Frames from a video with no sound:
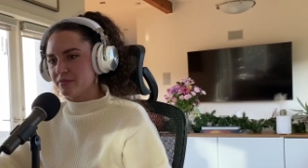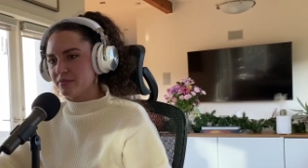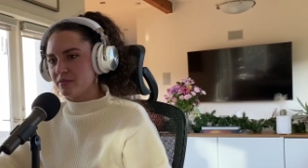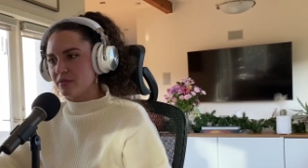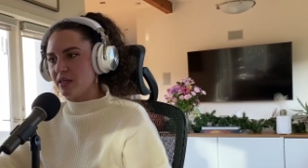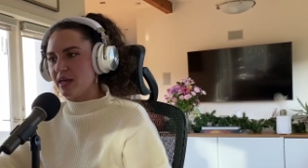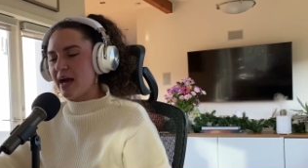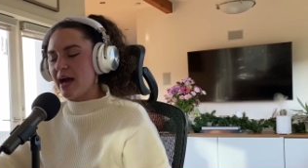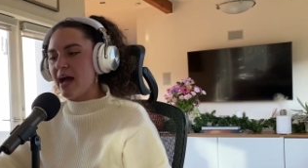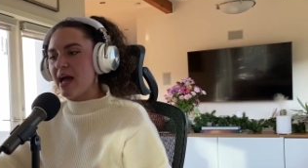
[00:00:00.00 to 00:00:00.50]

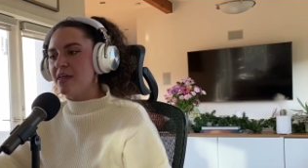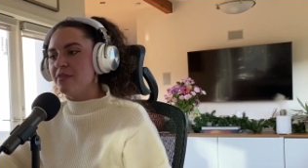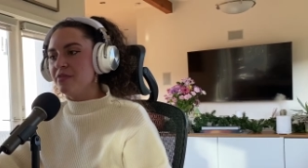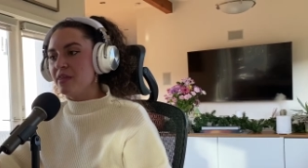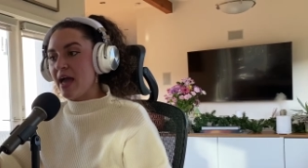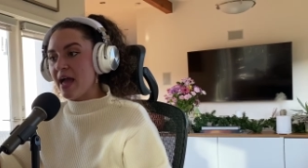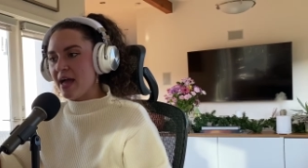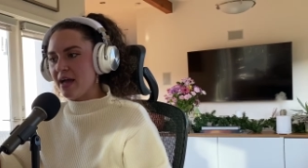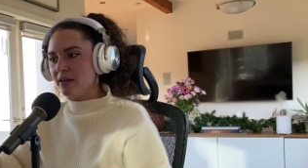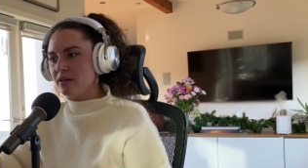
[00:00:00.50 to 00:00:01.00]
Yeah.
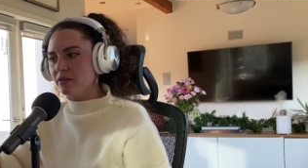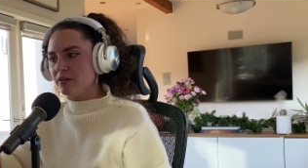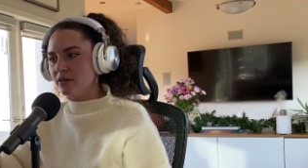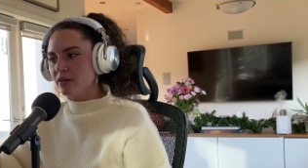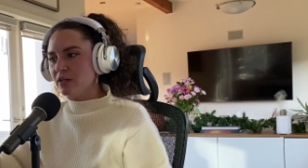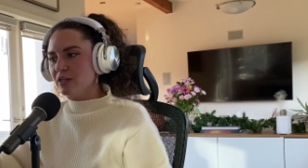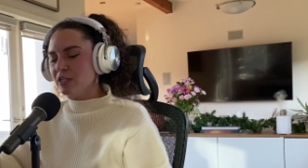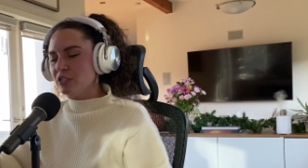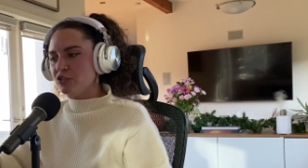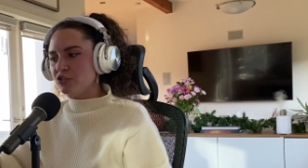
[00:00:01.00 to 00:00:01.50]
And
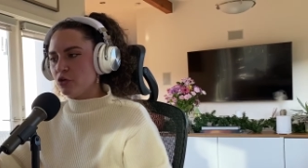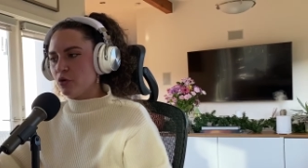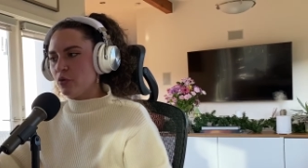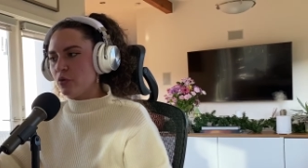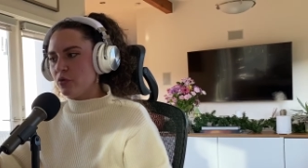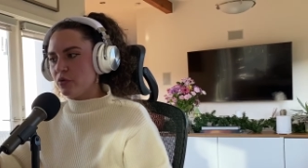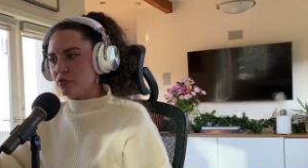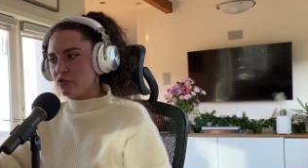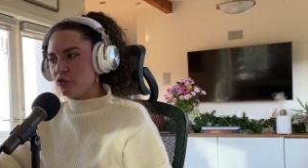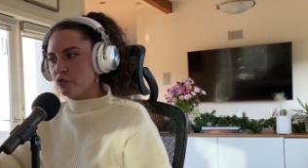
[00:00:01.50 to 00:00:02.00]
so
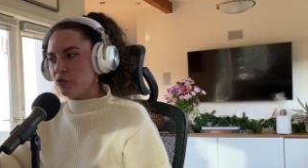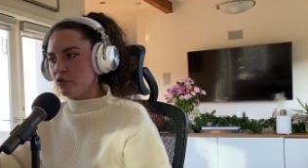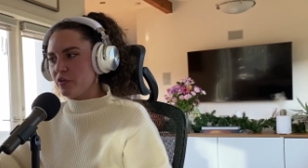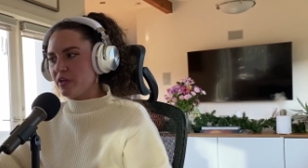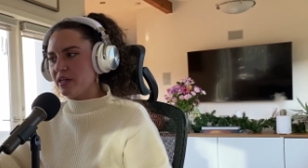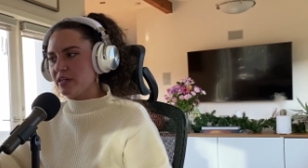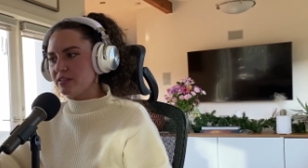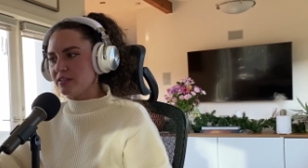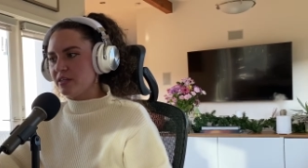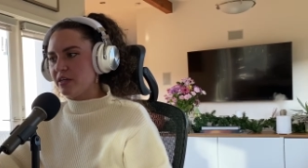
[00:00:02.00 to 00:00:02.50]
2
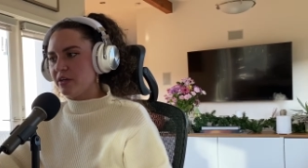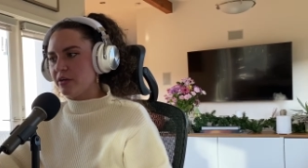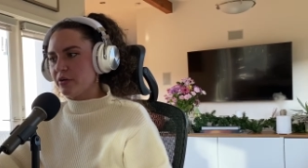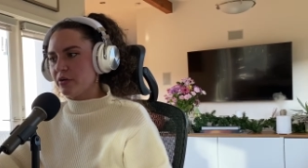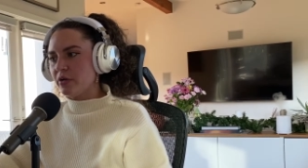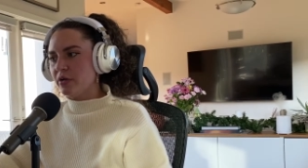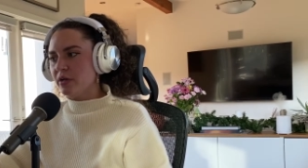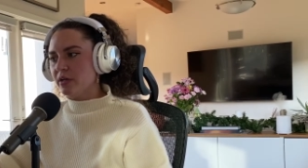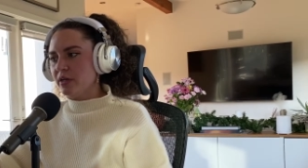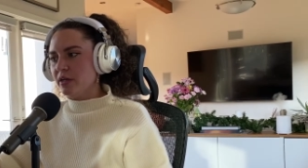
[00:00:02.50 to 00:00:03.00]
things here.